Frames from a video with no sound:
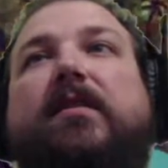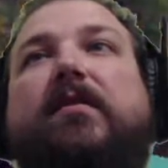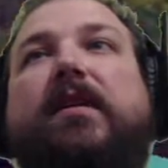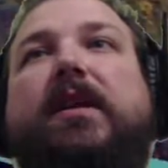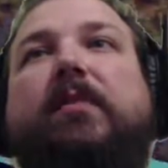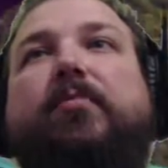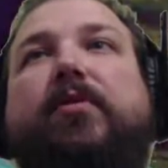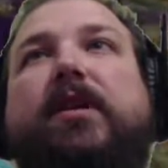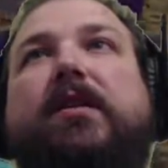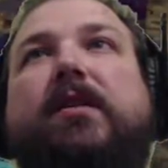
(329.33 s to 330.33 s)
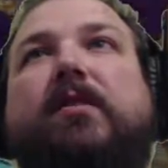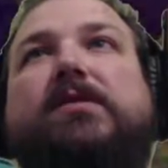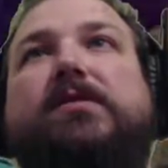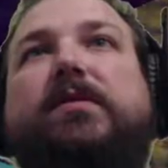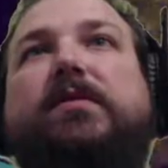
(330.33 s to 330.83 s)
We're going to get pretty close
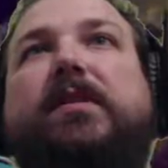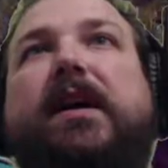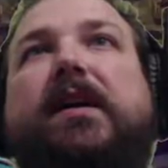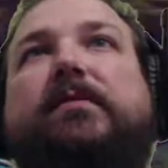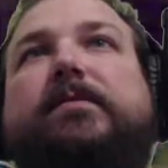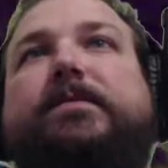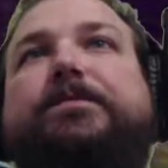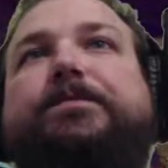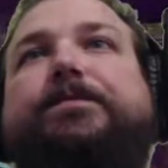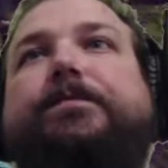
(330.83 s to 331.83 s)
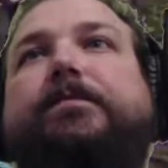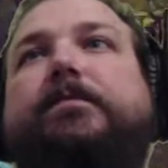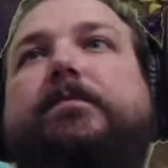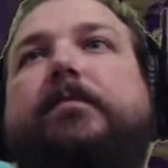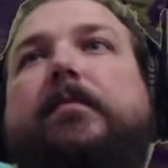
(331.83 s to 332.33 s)
to it with that.
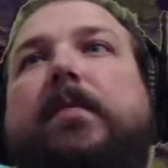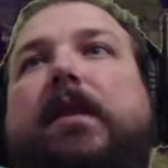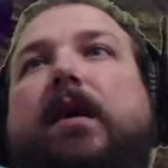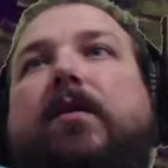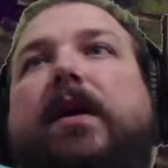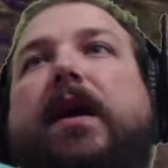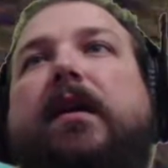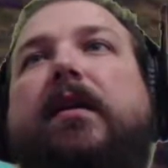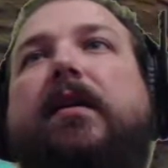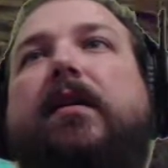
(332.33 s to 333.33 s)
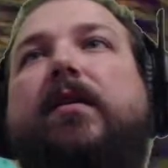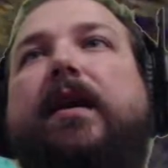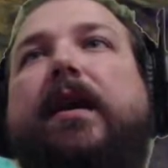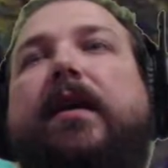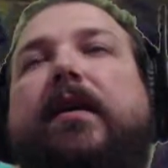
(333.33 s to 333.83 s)
Oh yeah, oh
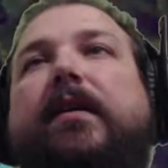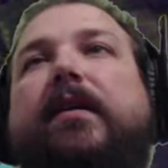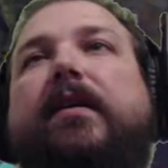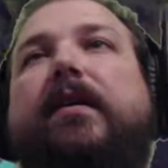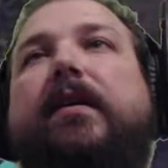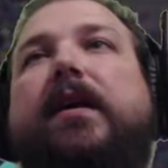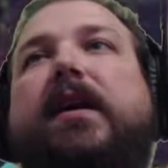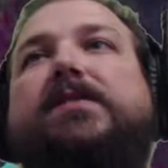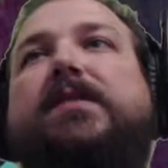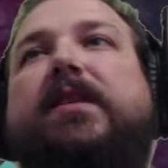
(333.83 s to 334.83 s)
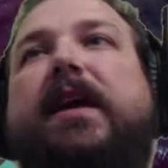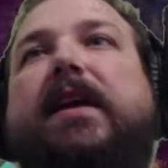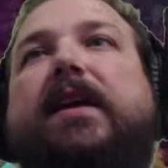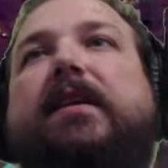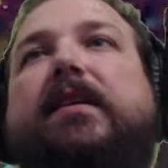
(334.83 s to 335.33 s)
yeah. That's a good
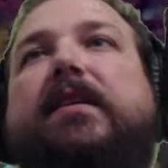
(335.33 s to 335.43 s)
landing.